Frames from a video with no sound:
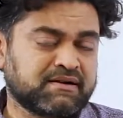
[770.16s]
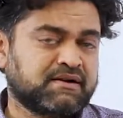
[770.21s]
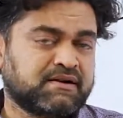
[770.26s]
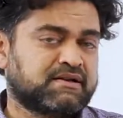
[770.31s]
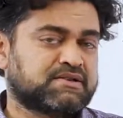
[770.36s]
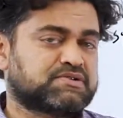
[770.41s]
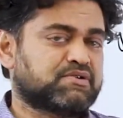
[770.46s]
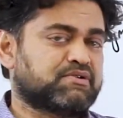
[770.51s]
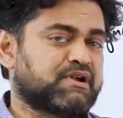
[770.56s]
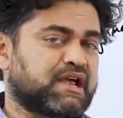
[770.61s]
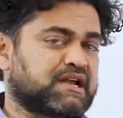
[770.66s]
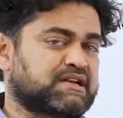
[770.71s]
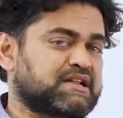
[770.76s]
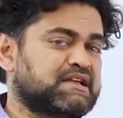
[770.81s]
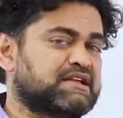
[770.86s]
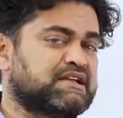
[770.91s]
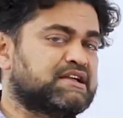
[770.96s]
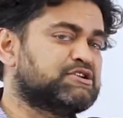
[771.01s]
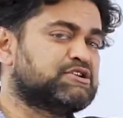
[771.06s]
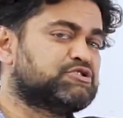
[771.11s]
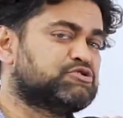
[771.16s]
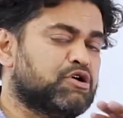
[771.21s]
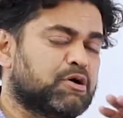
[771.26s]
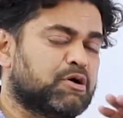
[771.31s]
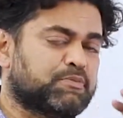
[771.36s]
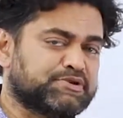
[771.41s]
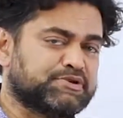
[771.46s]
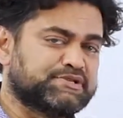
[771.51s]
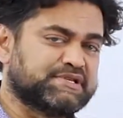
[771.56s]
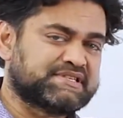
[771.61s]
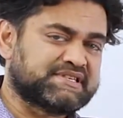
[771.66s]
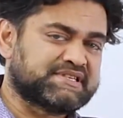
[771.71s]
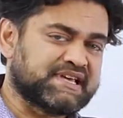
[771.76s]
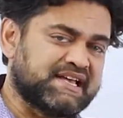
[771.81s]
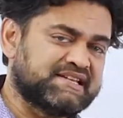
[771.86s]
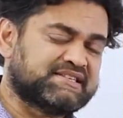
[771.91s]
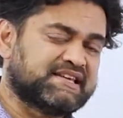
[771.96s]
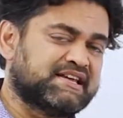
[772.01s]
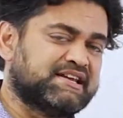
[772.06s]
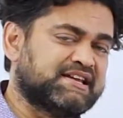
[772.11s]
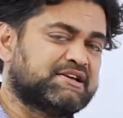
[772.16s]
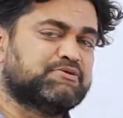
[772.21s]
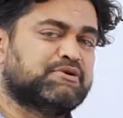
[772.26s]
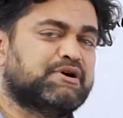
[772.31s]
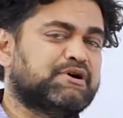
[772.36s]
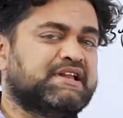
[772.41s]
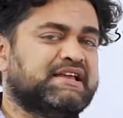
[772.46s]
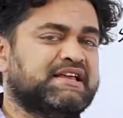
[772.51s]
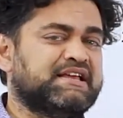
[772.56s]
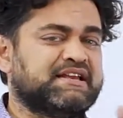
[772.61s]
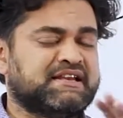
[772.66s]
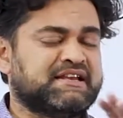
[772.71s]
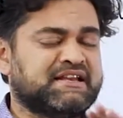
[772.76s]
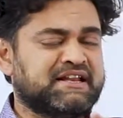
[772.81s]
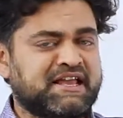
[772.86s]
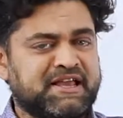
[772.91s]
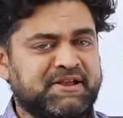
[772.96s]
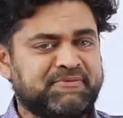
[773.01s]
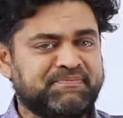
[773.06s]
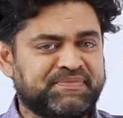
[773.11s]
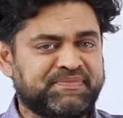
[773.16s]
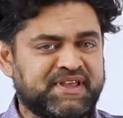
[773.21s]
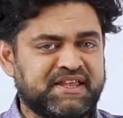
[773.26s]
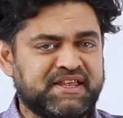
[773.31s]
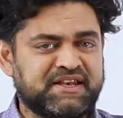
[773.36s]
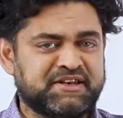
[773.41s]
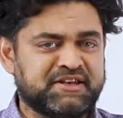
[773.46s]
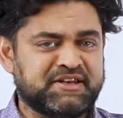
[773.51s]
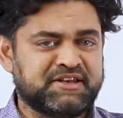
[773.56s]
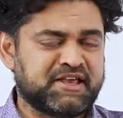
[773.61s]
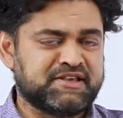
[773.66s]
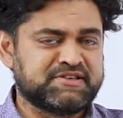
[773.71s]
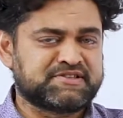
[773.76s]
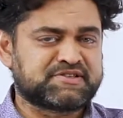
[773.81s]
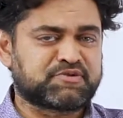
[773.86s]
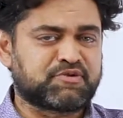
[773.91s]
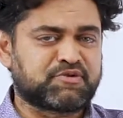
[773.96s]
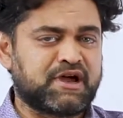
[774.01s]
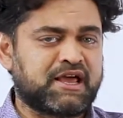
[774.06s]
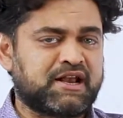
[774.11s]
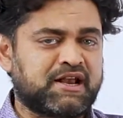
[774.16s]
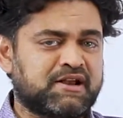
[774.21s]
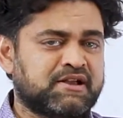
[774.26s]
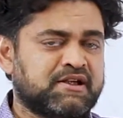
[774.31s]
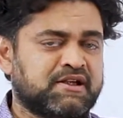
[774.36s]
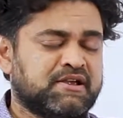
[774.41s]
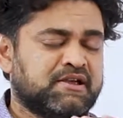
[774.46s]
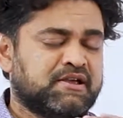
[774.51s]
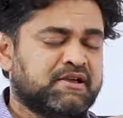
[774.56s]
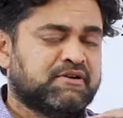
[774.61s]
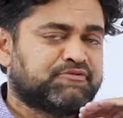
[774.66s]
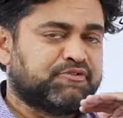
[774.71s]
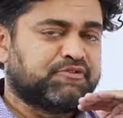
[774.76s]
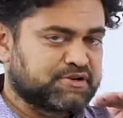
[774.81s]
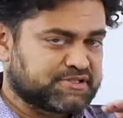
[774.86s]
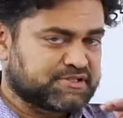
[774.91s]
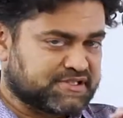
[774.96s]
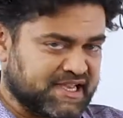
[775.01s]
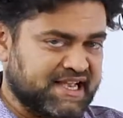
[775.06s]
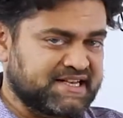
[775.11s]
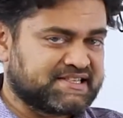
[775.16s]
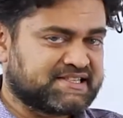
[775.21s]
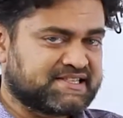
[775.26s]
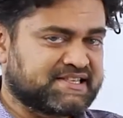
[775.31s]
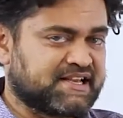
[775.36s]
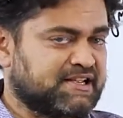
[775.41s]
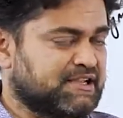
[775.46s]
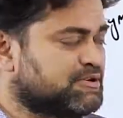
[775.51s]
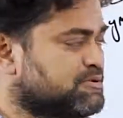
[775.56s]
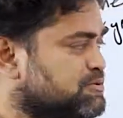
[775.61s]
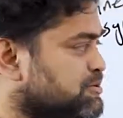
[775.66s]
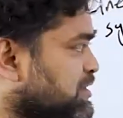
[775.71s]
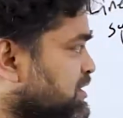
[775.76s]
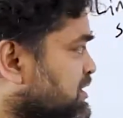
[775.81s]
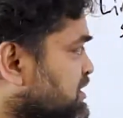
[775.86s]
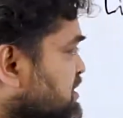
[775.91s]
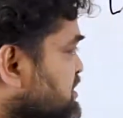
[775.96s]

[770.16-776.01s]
So rectangle, two opposite sides are equal. In square, four sides are equal.